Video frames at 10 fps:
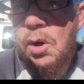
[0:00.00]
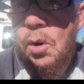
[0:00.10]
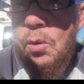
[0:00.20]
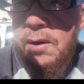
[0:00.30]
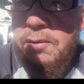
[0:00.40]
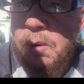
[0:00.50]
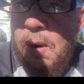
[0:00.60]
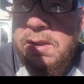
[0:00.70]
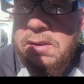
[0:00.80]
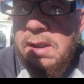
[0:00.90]
you know, if you
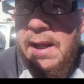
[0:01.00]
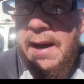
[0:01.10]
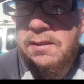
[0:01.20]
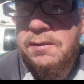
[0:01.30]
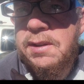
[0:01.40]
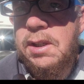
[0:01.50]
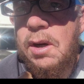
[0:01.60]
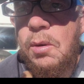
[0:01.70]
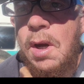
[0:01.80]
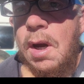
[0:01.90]
watched the last
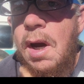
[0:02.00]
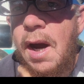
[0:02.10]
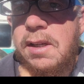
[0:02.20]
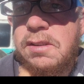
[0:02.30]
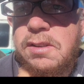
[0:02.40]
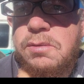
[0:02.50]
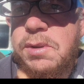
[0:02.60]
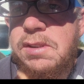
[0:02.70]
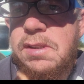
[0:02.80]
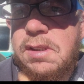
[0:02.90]
video, I just
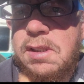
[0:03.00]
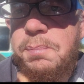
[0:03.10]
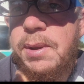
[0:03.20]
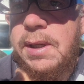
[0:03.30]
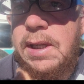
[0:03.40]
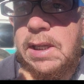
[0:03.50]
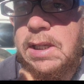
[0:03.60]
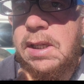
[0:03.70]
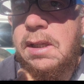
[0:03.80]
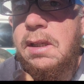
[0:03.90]
recently put
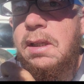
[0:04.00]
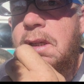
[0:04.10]
in